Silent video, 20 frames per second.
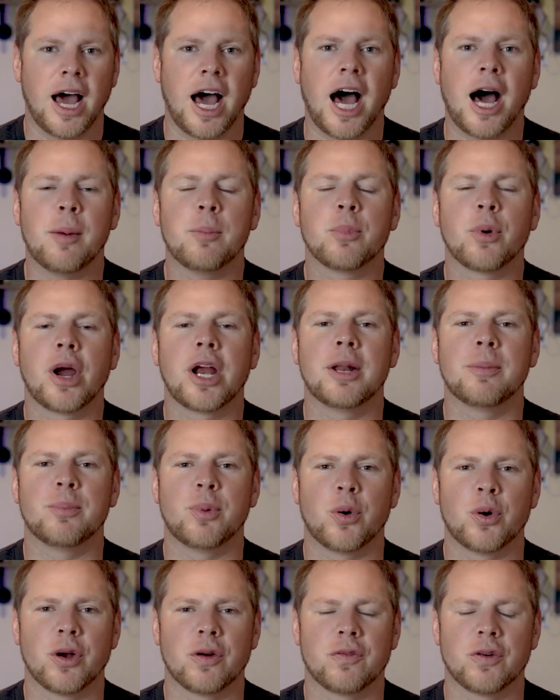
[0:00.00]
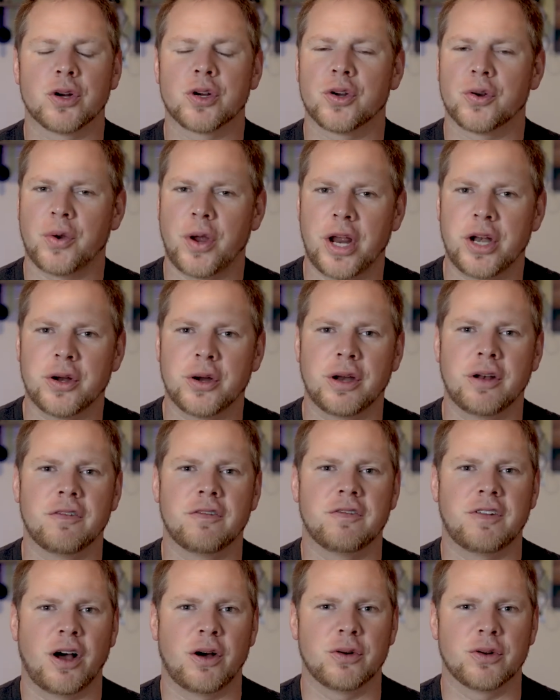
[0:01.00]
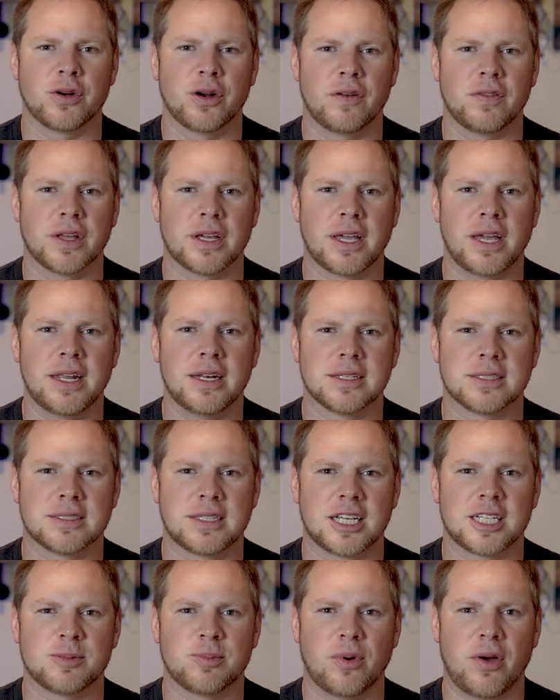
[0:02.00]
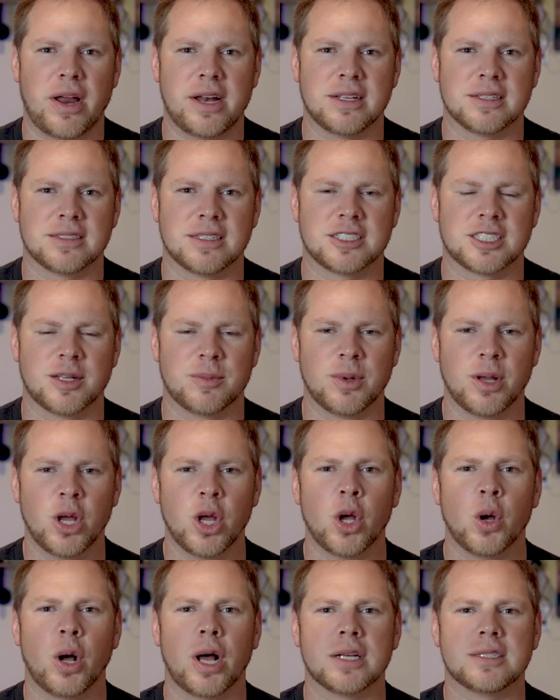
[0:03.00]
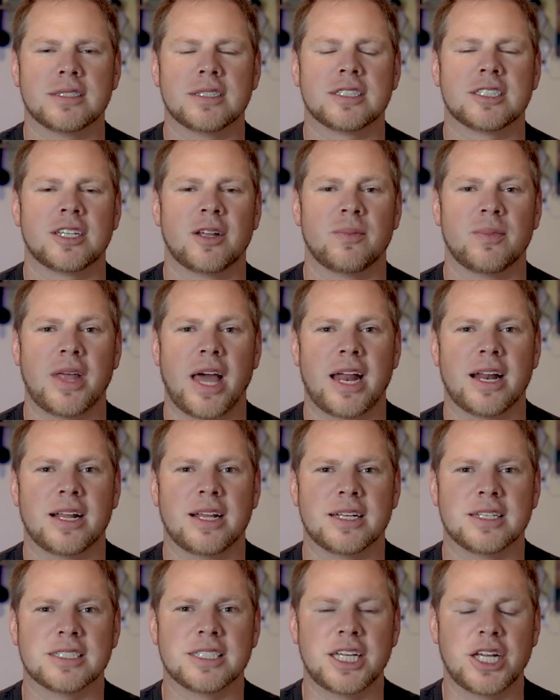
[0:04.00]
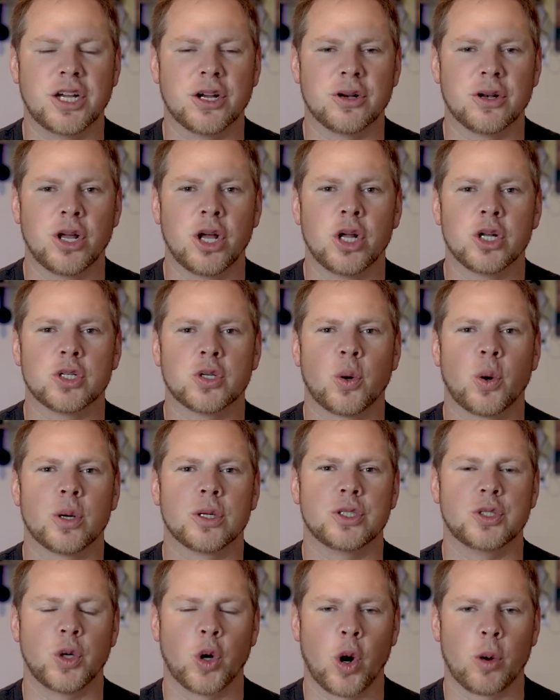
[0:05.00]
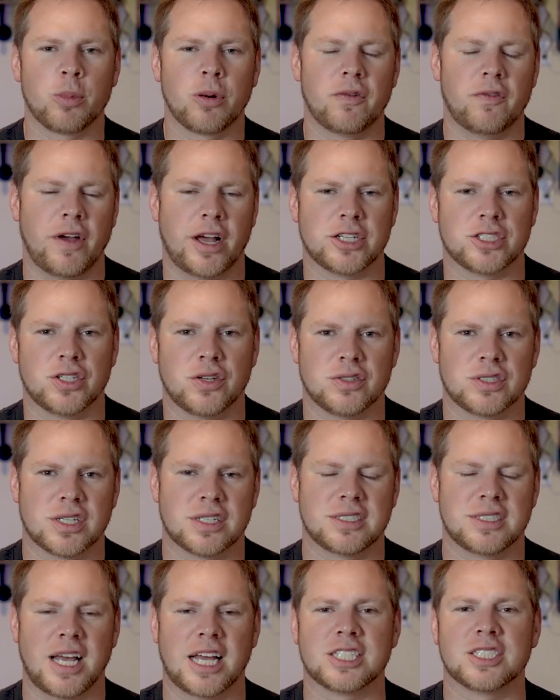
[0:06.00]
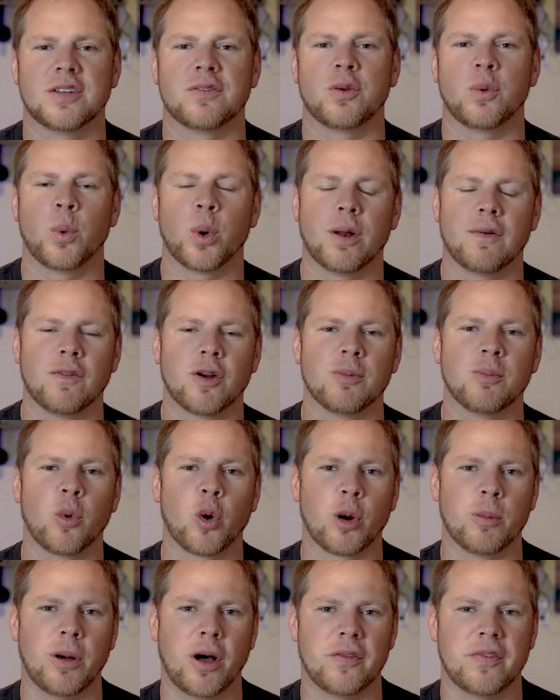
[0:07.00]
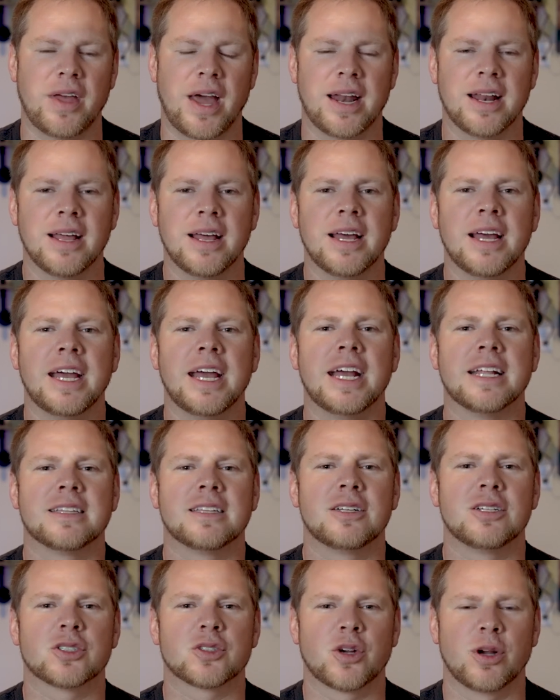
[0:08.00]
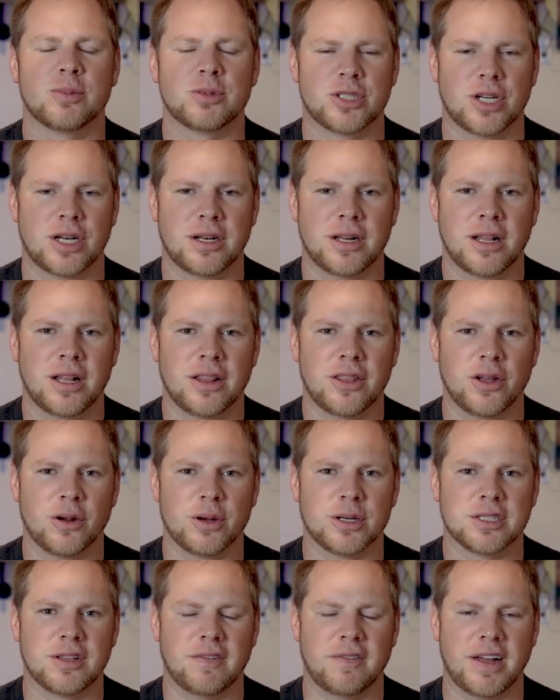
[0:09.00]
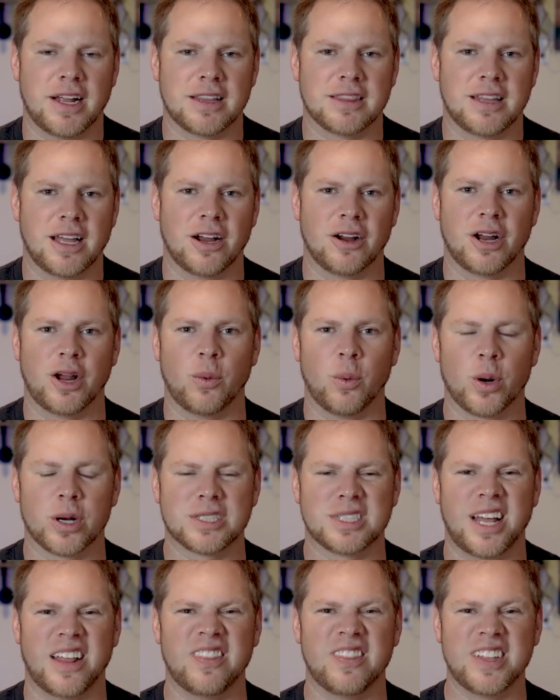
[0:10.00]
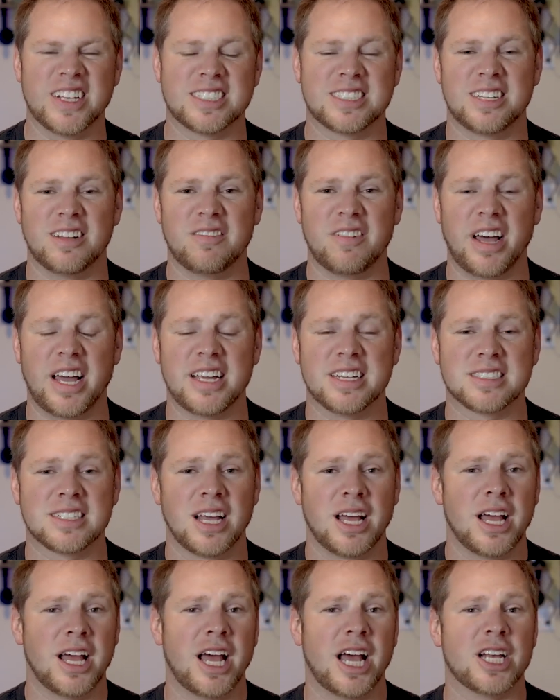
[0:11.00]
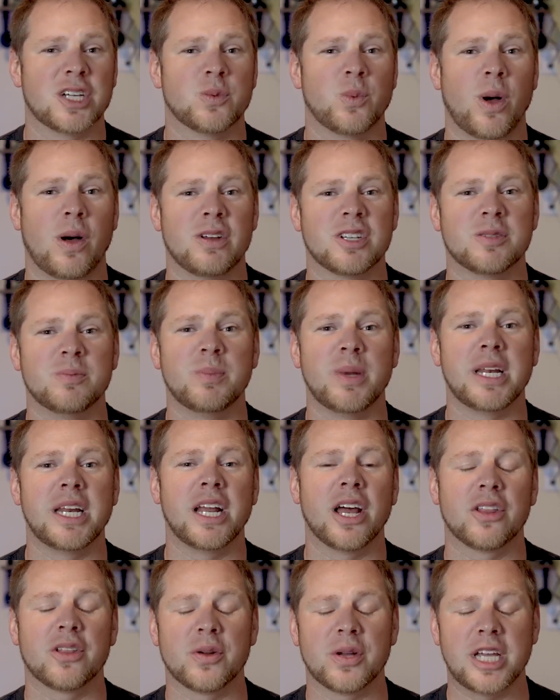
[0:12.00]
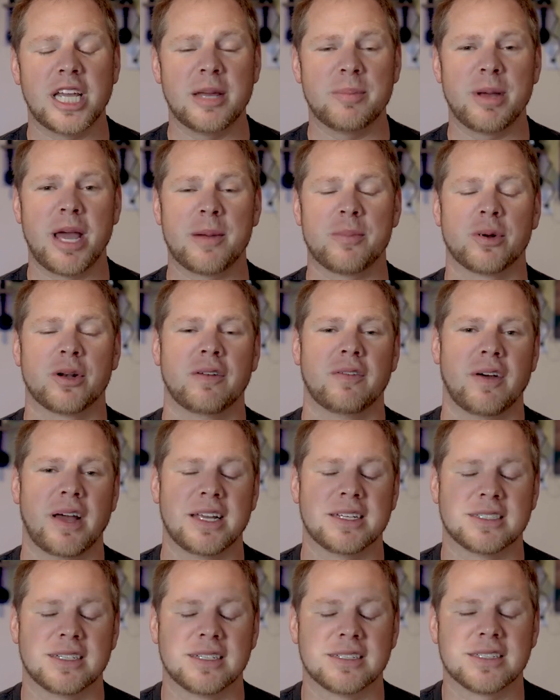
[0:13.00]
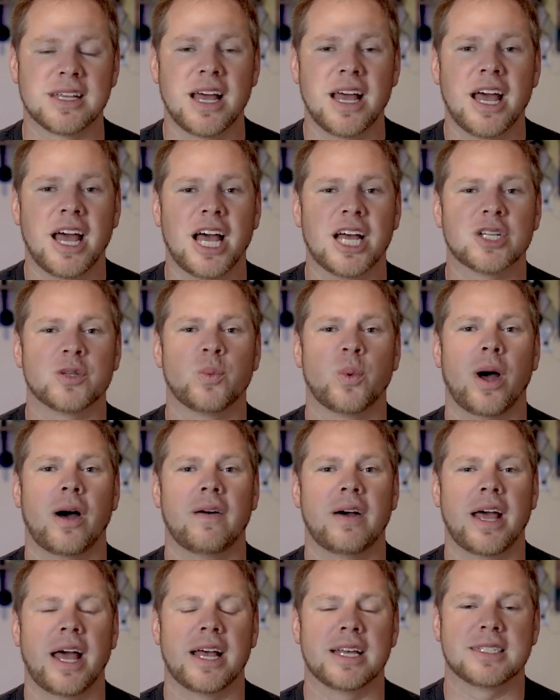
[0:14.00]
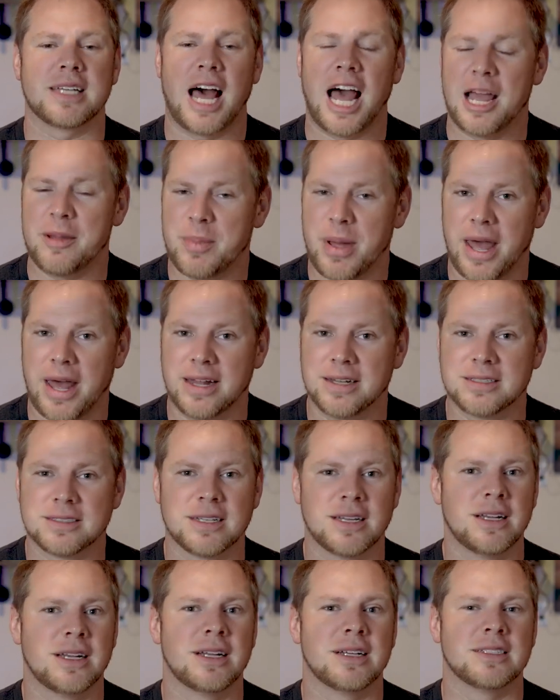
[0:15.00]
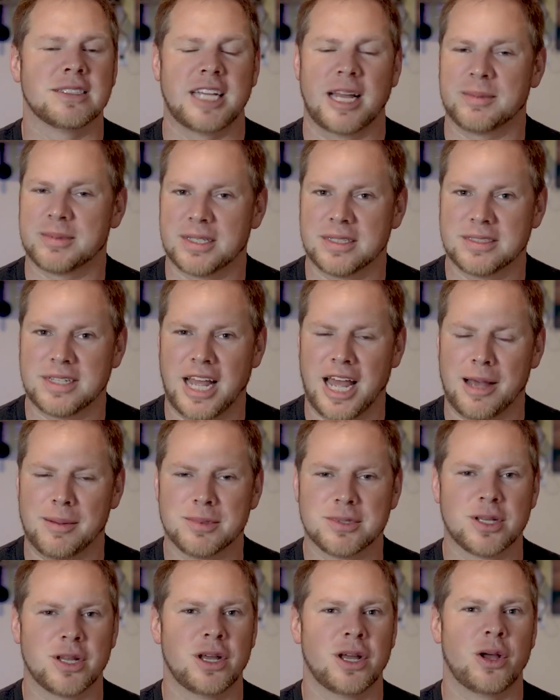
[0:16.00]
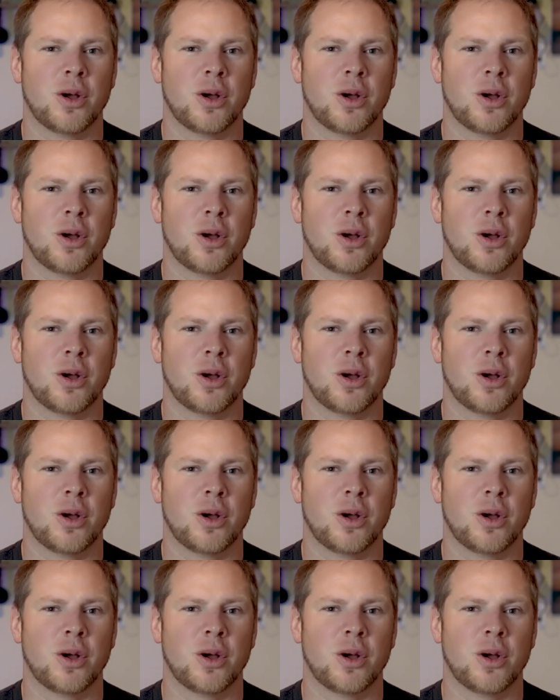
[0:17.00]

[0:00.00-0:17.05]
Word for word: I'm Branden Bodendorfer, creator and founder of the Key to Success Planning System, a system that is geared towards your professional success. And if you want to learn more about that, hit the description. There is the link there. It works on this device as well as many other e-paper devices, as well as iPads, Samsung Tabs,